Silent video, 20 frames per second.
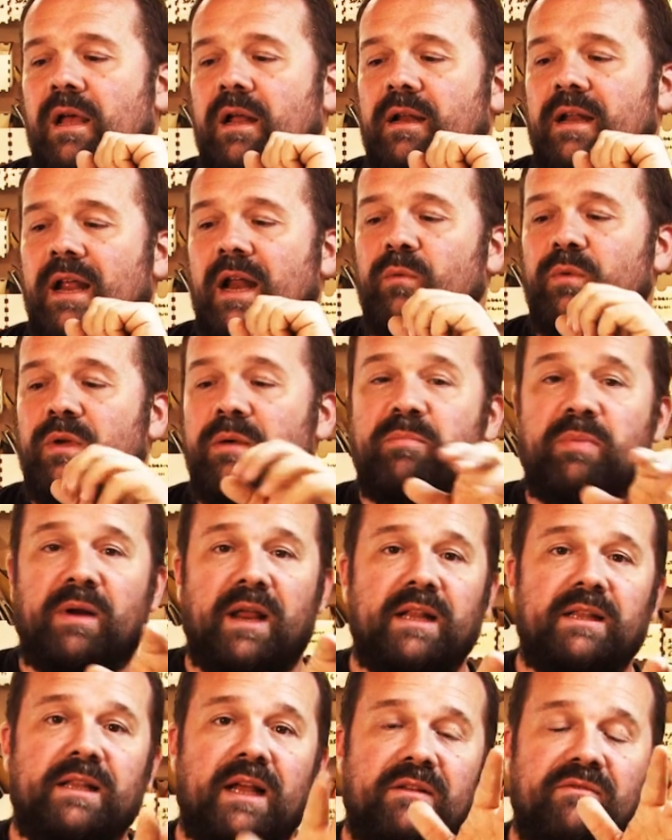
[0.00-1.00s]
Then we
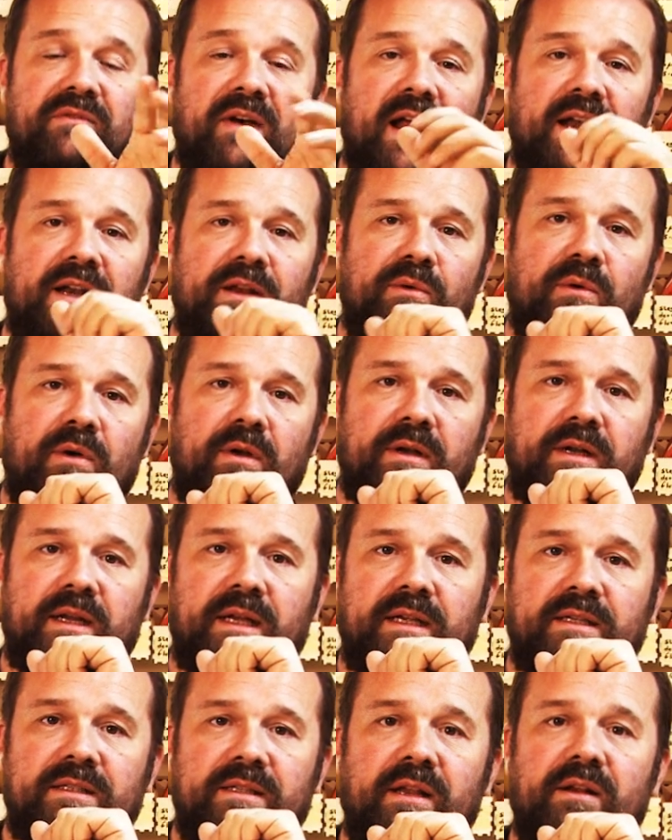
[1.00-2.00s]
print that value on
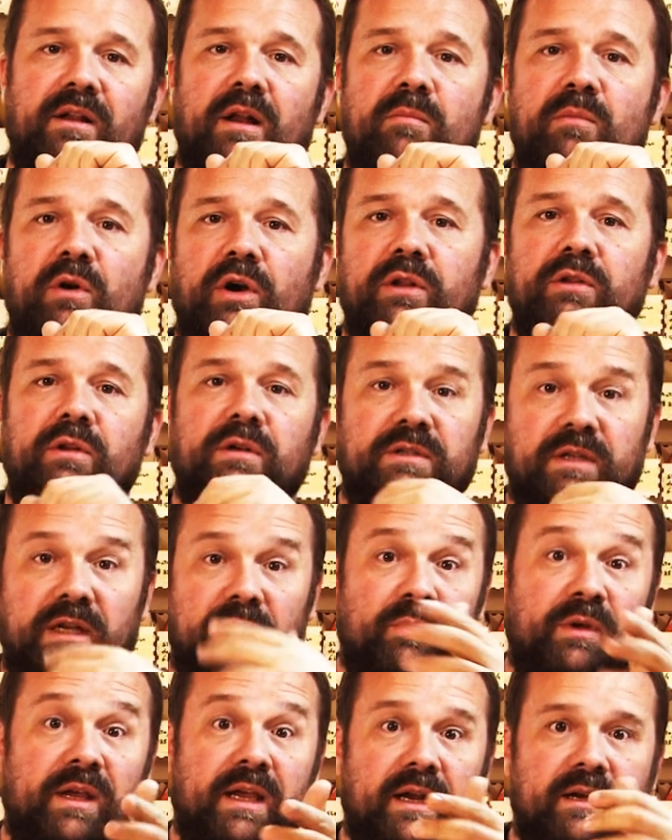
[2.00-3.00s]
the serial monitor so
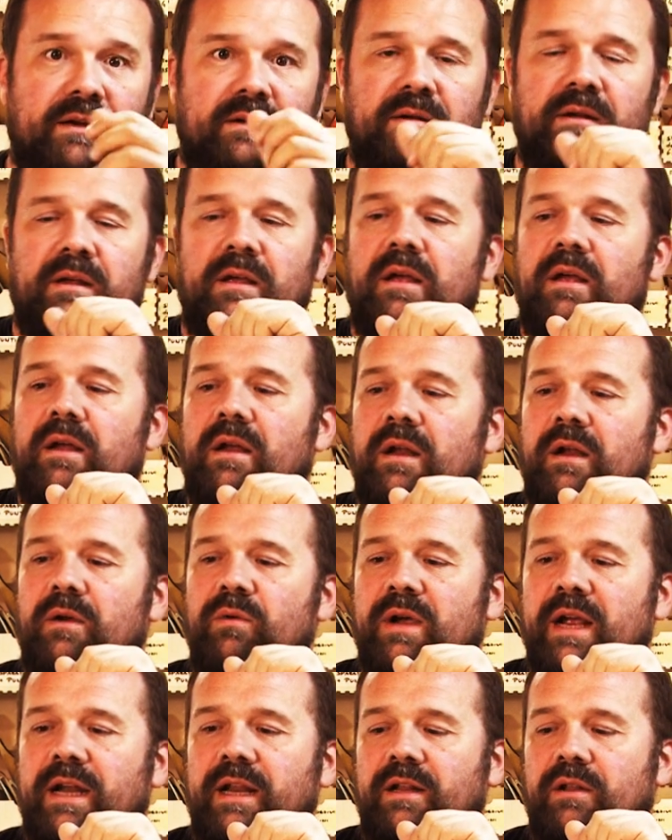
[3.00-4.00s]
that we can
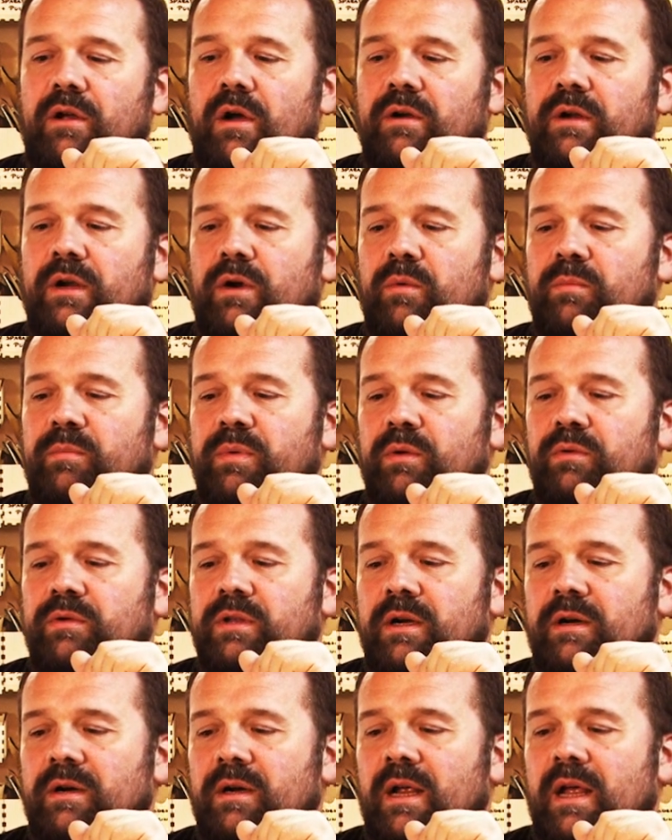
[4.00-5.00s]
look at it on the
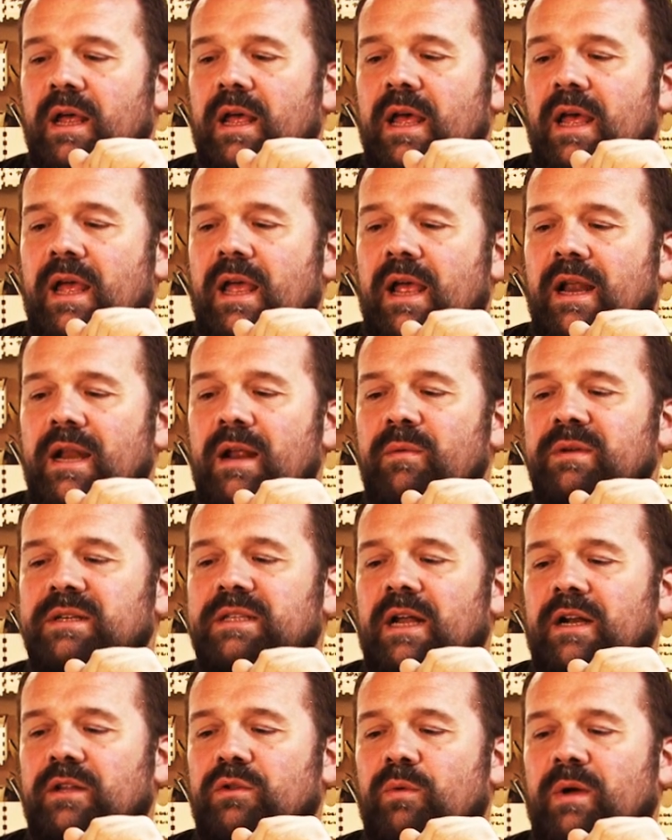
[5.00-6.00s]
computer. And then we
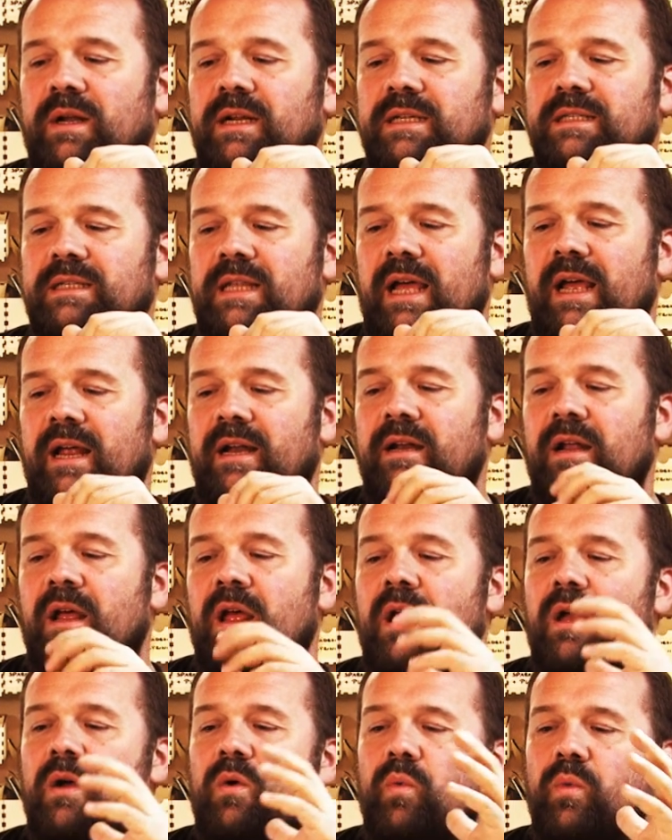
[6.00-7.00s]
start to understand
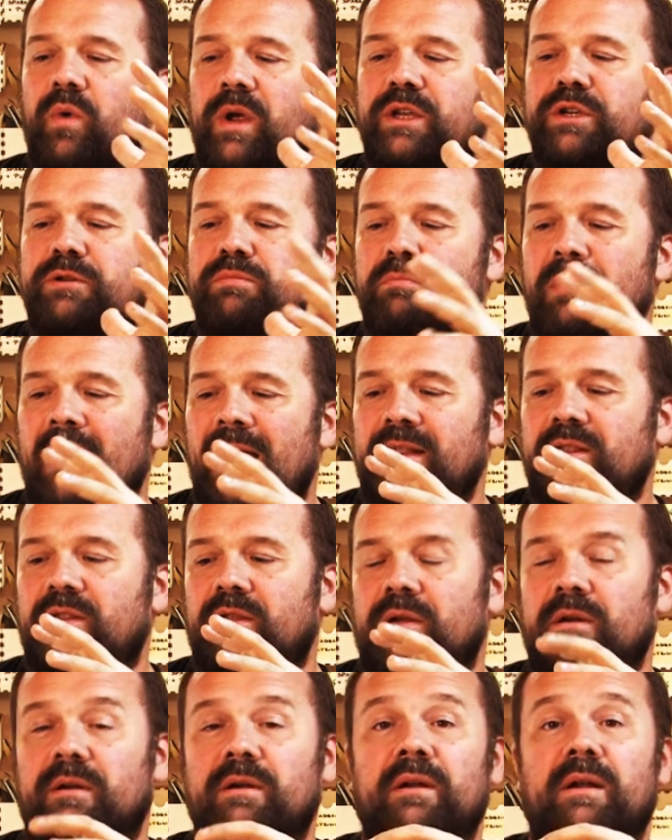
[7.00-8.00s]
which
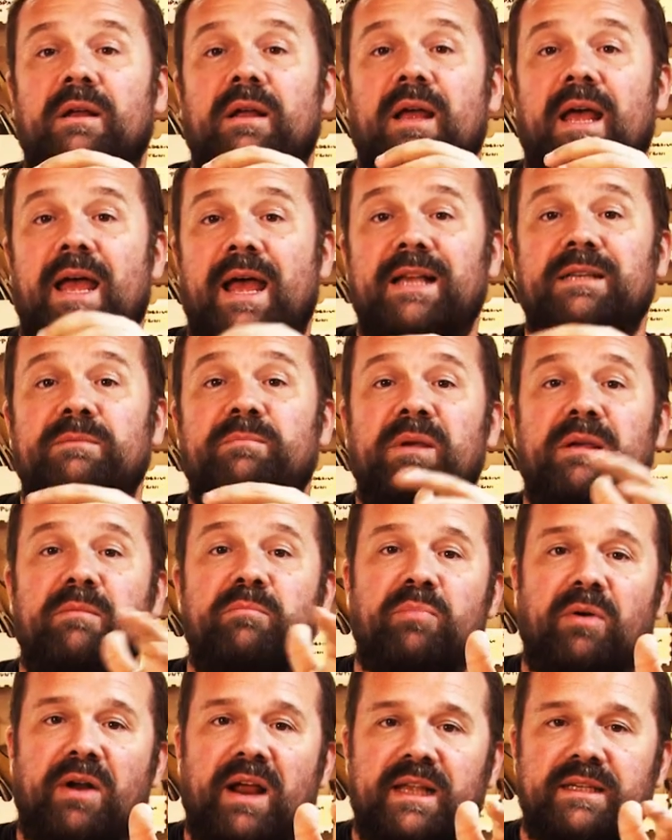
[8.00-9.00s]
button has been
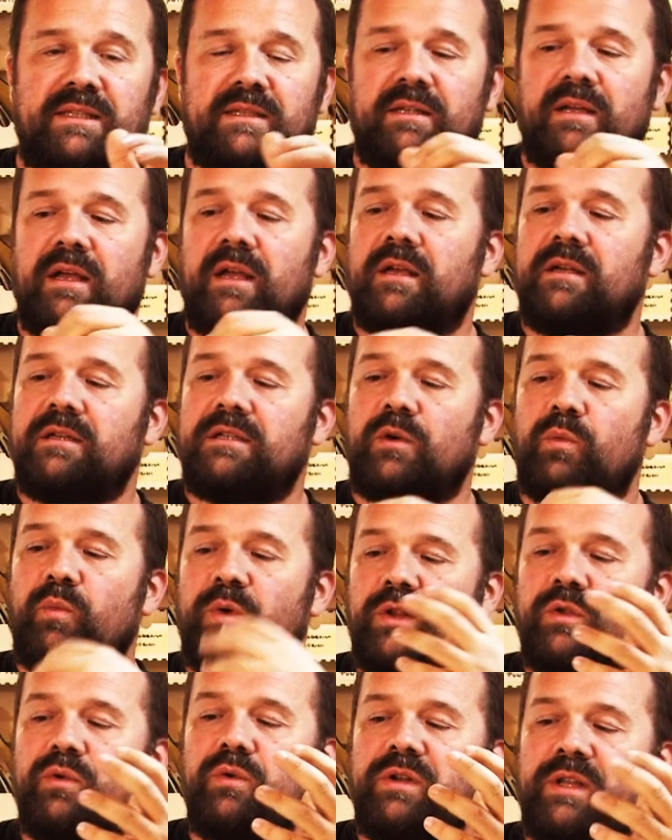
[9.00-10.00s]
pressed. So
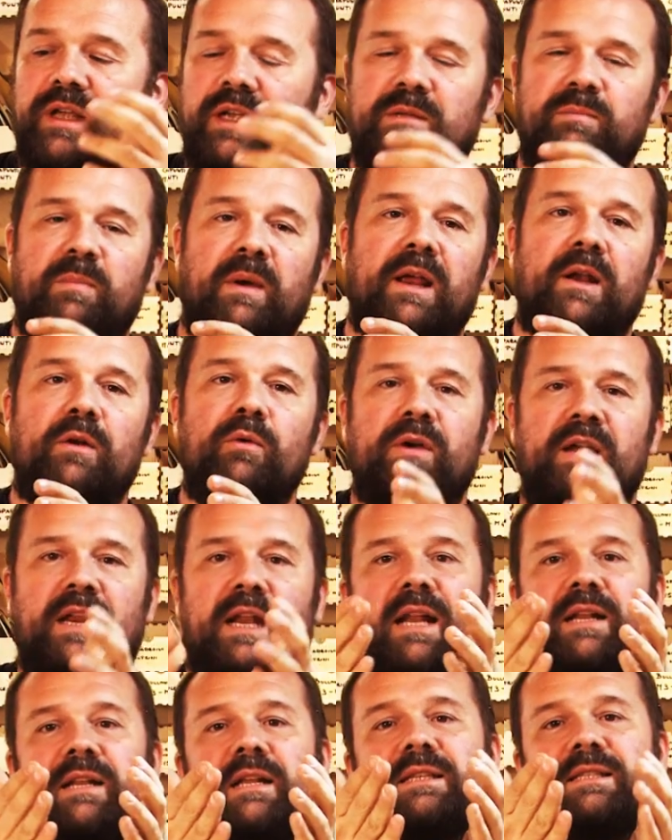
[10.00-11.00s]
we do this by looking
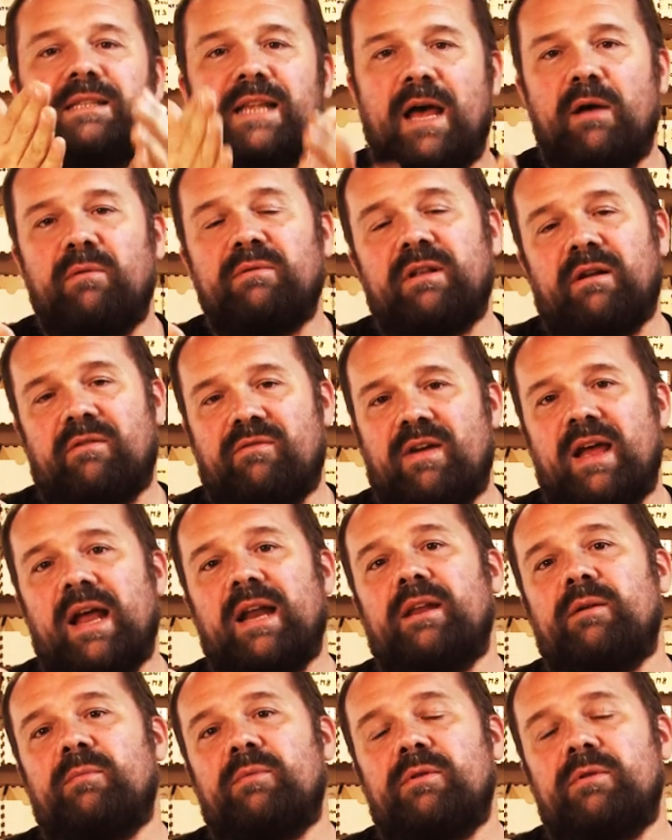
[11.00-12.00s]
at the sounder
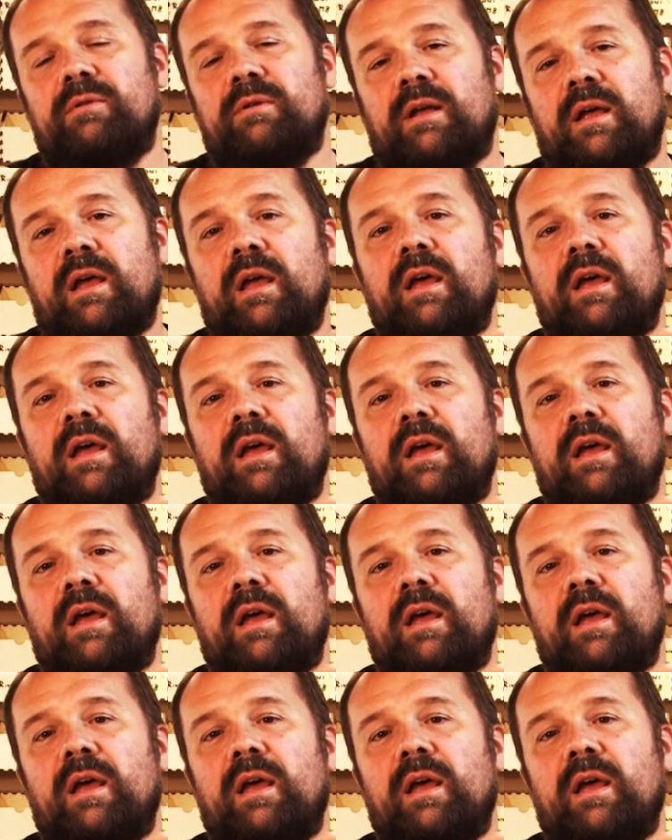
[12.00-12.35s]
variable